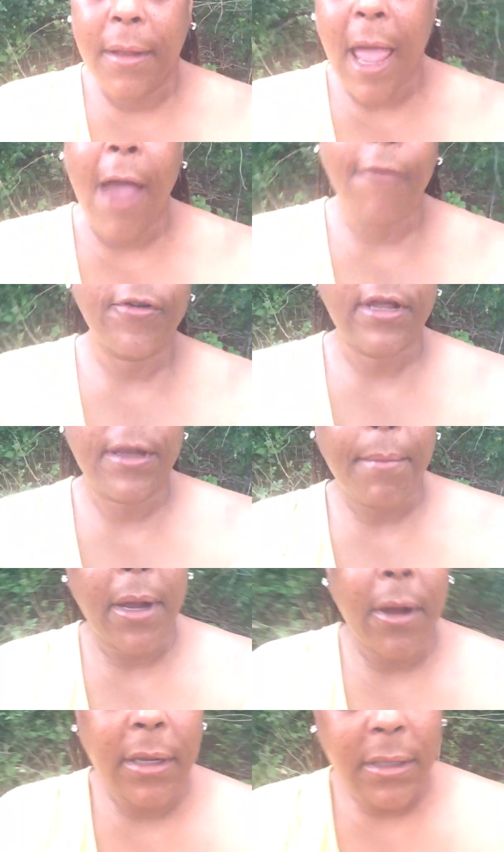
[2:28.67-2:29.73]
African
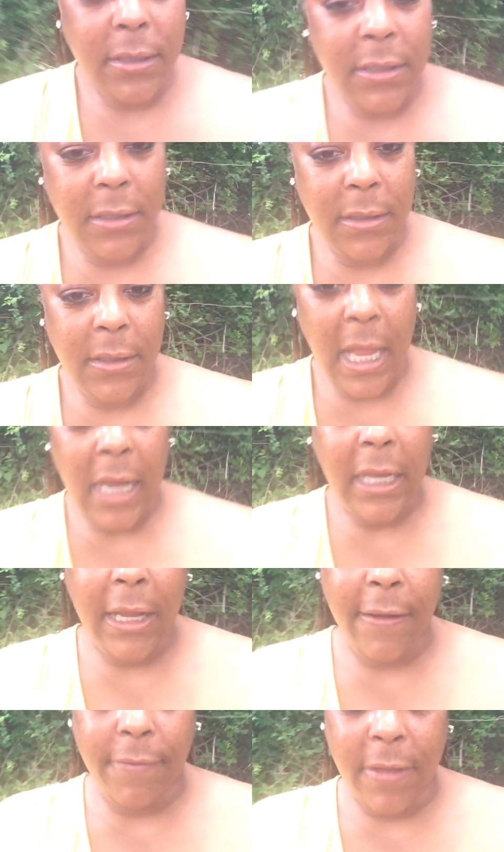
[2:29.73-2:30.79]
Americans that
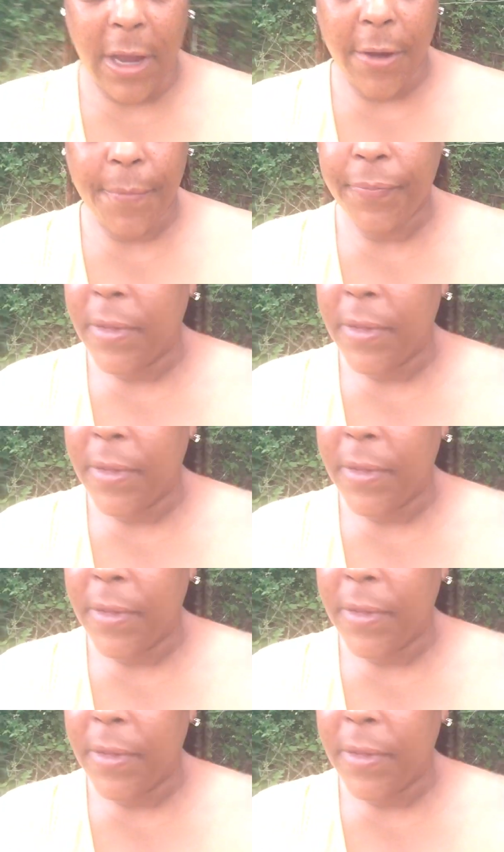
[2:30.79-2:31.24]
lived there.